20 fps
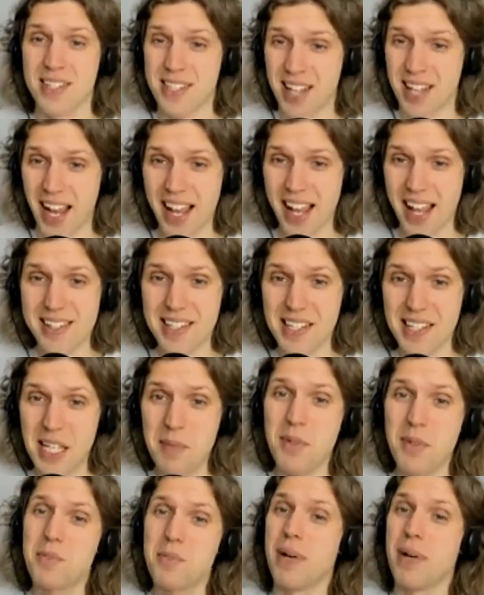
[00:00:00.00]
sky as the
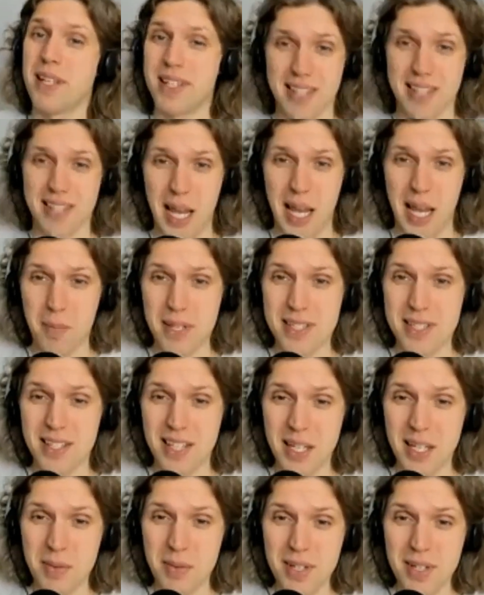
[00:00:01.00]
limit, but time is the
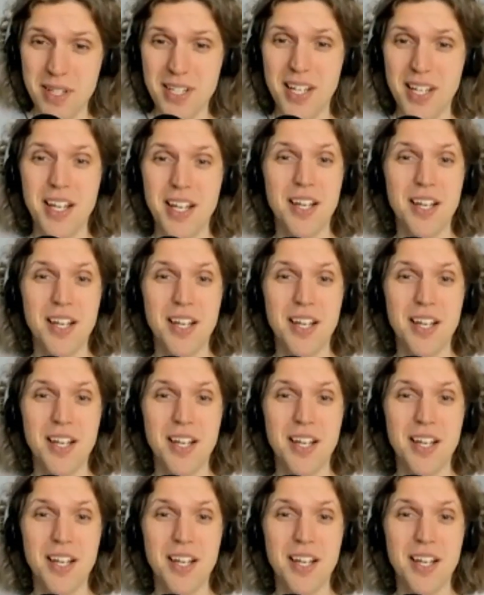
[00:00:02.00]
limit.